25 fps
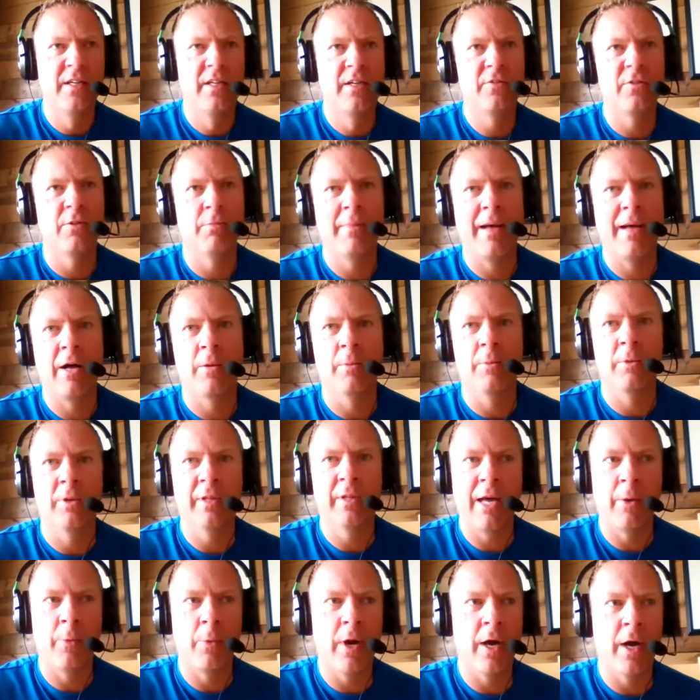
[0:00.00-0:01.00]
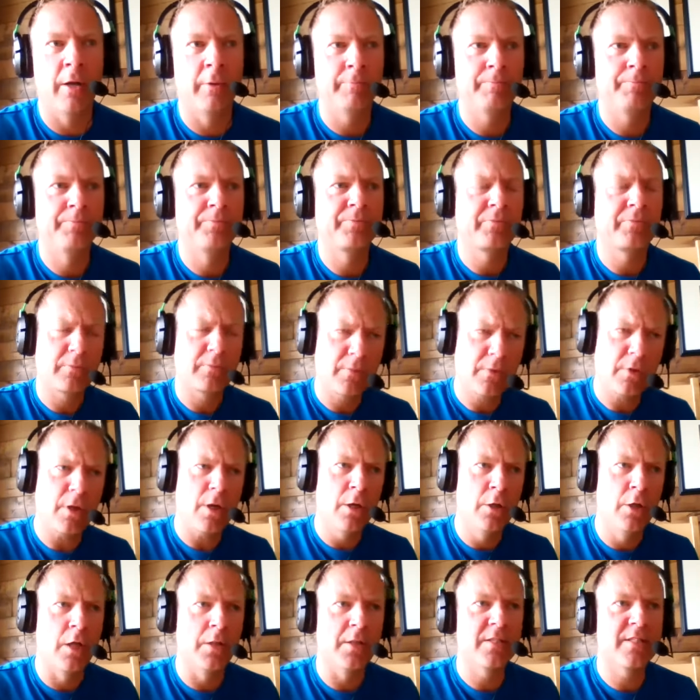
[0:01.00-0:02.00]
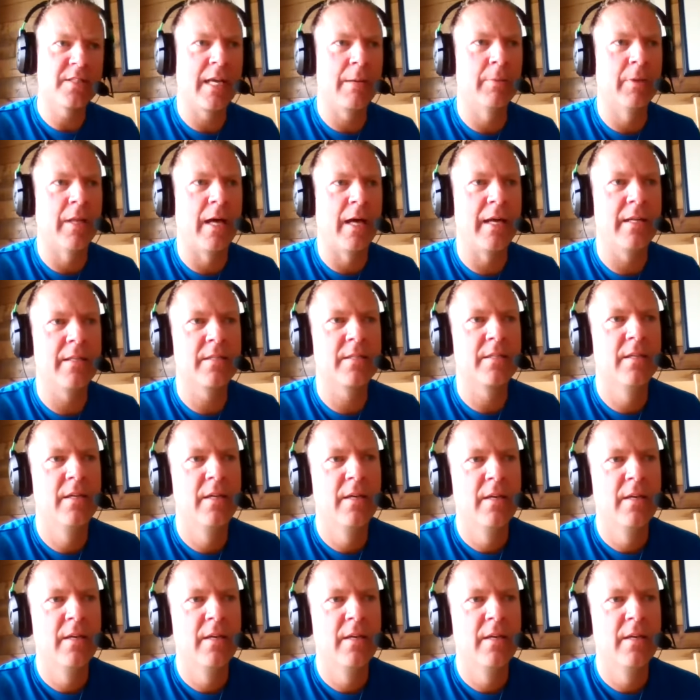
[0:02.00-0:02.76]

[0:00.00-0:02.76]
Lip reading: from Malcolm Gladwell along the same lines.